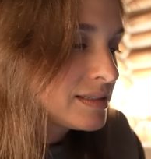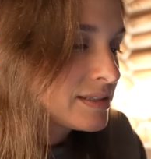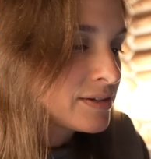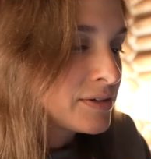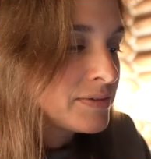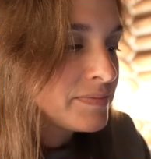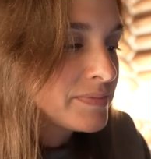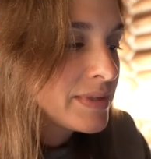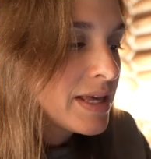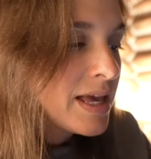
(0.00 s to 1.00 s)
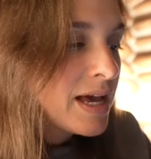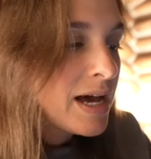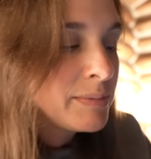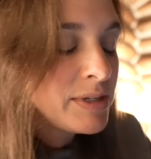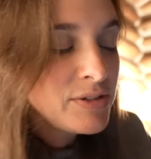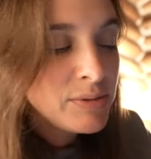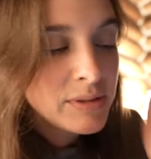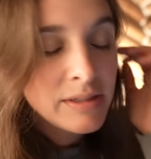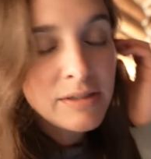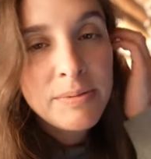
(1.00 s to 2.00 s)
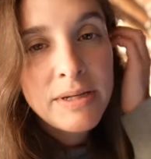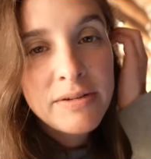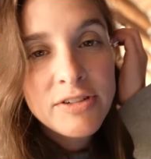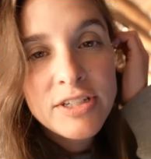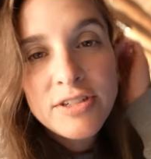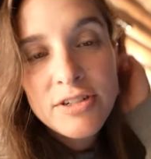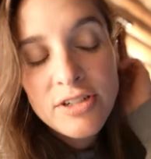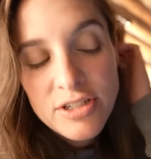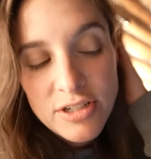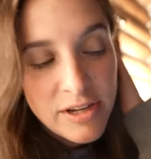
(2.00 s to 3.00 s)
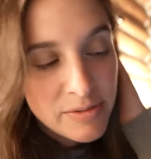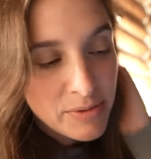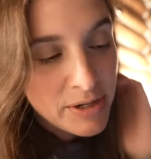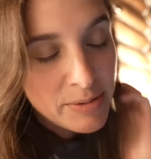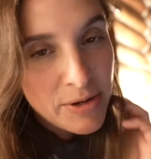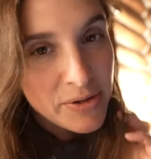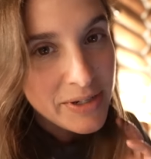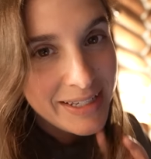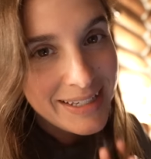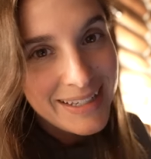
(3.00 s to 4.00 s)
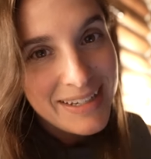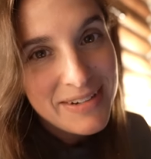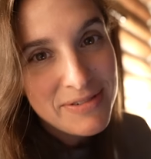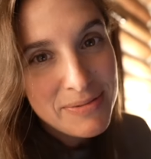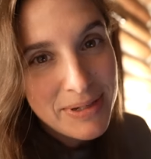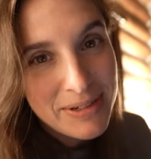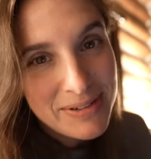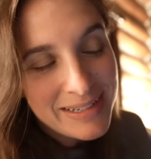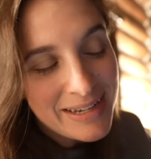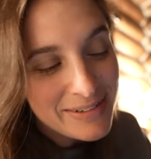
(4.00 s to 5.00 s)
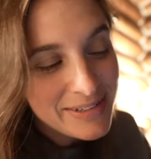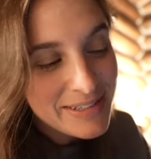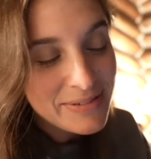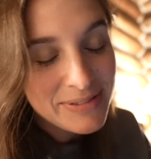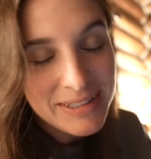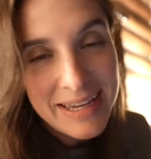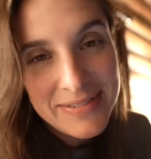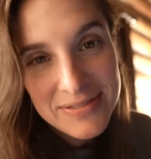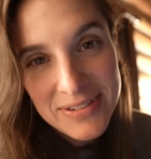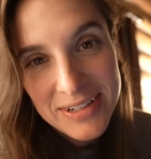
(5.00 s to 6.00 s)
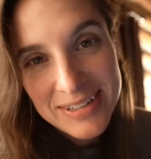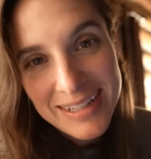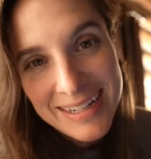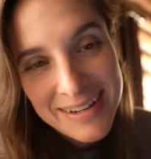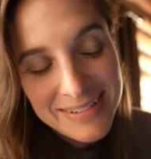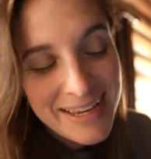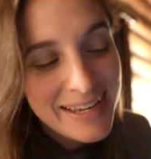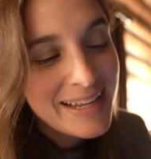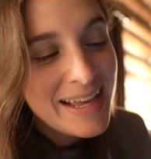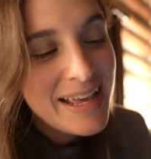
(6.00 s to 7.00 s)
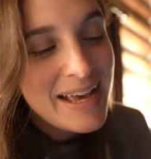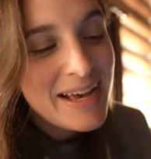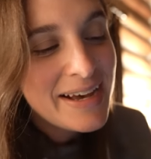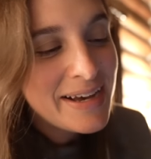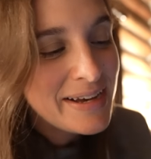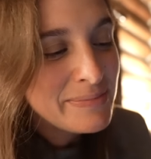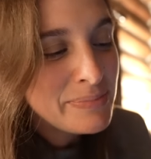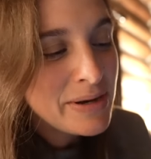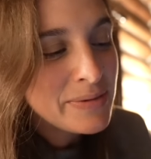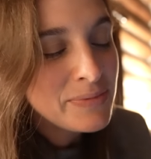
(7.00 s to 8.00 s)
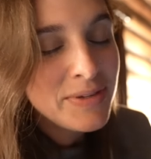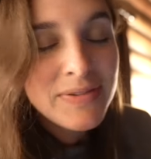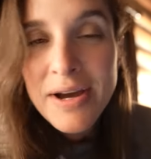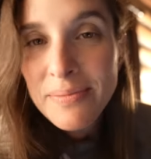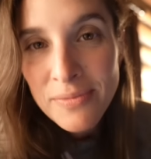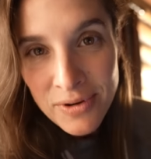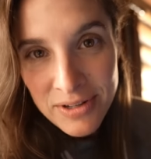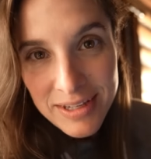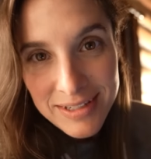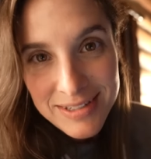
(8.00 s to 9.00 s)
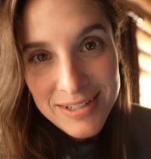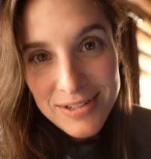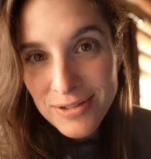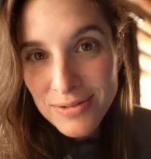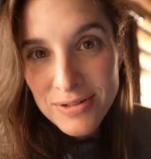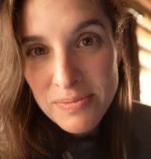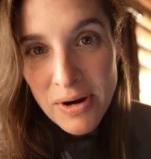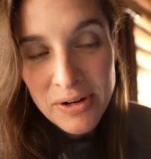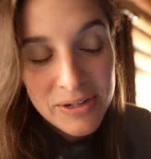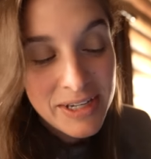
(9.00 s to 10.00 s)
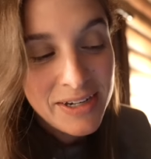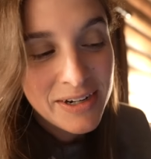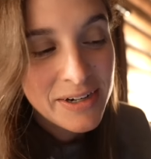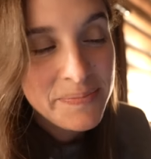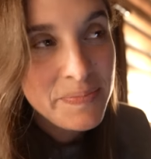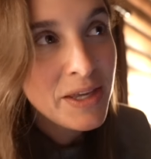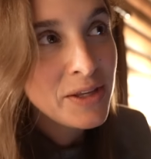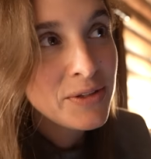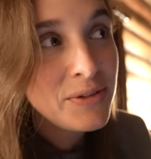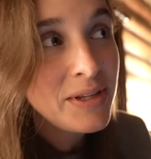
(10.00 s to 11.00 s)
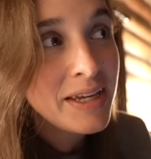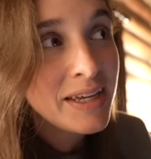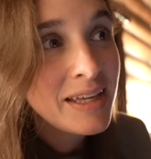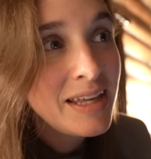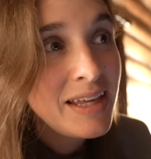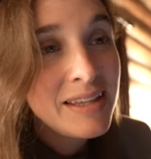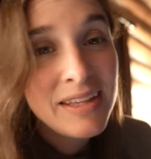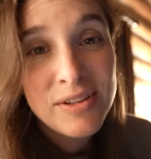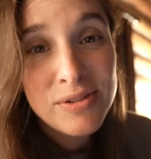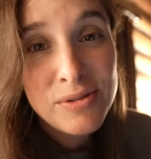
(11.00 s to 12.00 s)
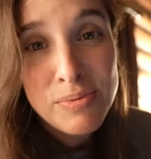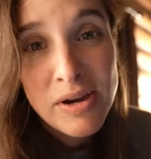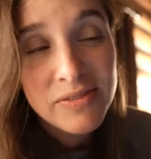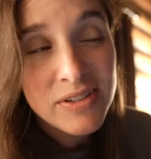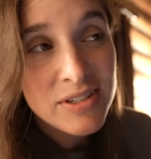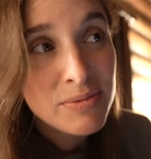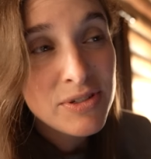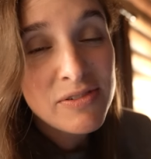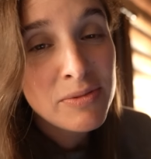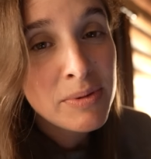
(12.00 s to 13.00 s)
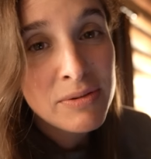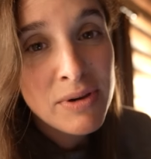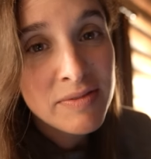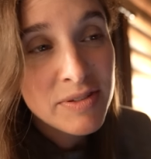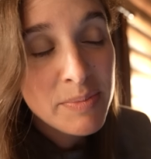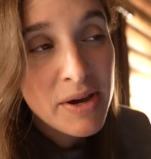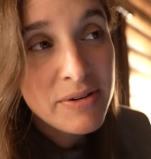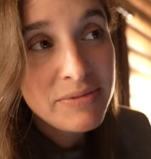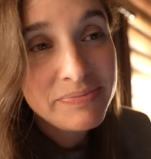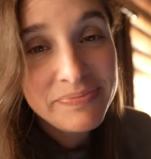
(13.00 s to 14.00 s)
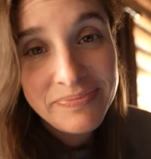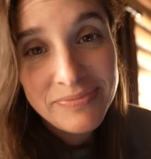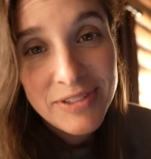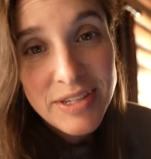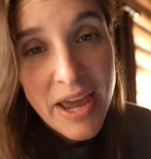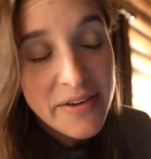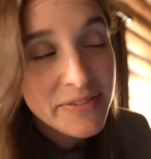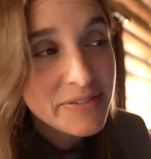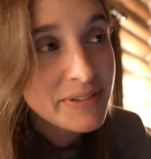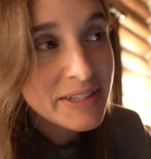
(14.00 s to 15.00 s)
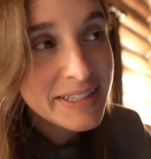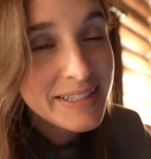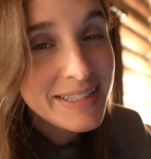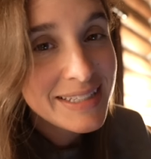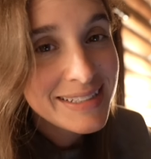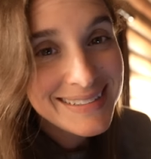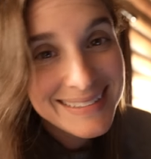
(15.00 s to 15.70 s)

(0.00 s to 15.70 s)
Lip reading: So I'm going to do a little bit of research on where I'm going from here on out because I really haven't figured that out yet. But we've got more things to do tomorrow here, including the included breakfast, which everybody raves about. Staff, at least.